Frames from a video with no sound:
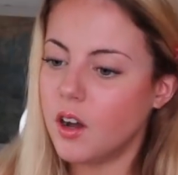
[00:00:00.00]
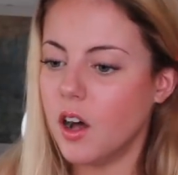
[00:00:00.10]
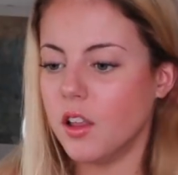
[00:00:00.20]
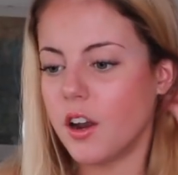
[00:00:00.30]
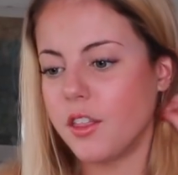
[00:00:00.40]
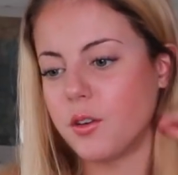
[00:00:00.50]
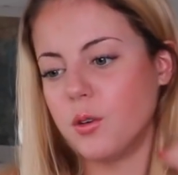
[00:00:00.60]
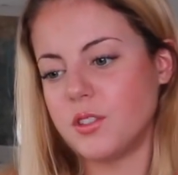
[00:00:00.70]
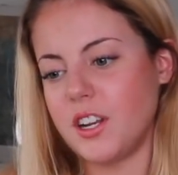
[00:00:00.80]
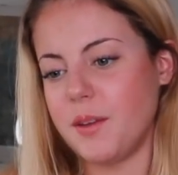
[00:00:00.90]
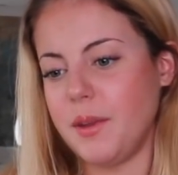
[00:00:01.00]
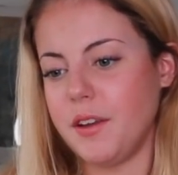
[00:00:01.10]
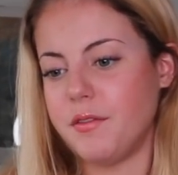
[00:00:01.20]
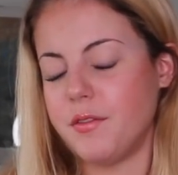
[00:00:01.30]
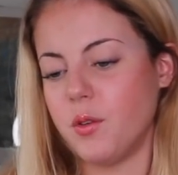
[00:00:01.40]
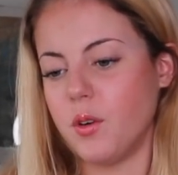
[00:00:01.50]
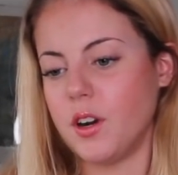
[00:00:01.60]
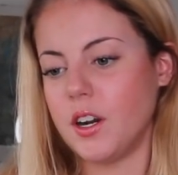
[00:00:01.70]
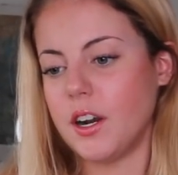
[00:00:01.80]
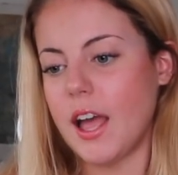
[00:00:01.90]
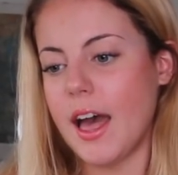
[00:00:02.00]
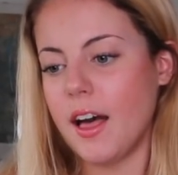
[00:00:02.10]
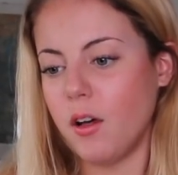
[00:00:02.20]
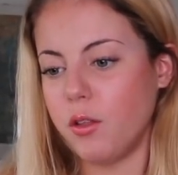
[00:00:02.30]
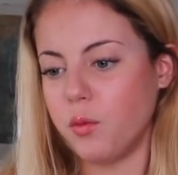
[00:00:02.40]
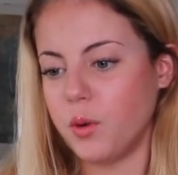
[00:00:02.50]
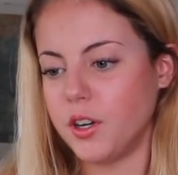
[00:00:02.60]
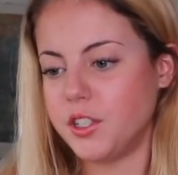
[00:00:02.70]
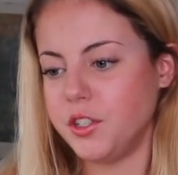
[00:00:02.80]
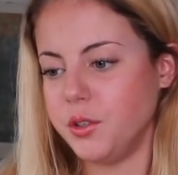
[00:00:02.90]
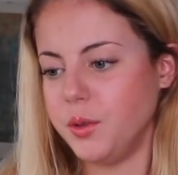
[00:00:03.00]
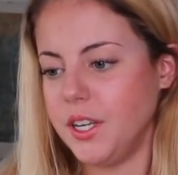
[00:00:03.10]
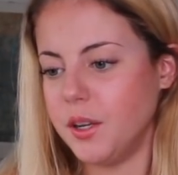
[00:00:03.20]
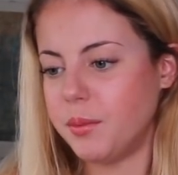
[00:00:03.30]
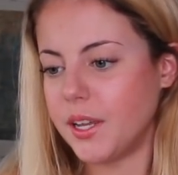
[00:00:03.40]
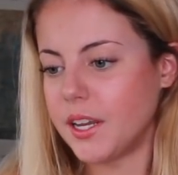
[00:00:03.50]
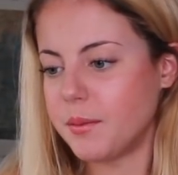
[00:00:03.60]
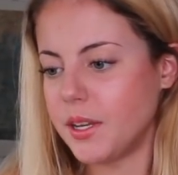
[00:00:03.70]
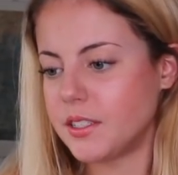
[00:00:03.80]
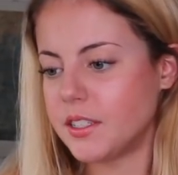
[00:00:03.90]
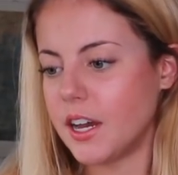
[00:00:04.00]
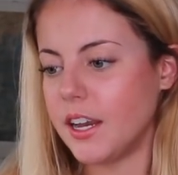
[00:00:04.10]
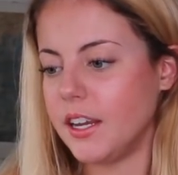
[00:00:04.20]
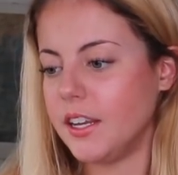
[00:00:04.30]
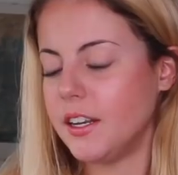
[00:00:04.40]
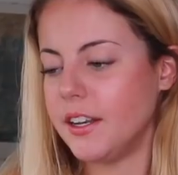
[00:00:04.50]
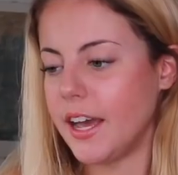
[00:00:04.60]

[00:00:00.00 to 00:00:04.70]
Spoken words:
a lot of the goals that I made for health were to eat a plant-based diet,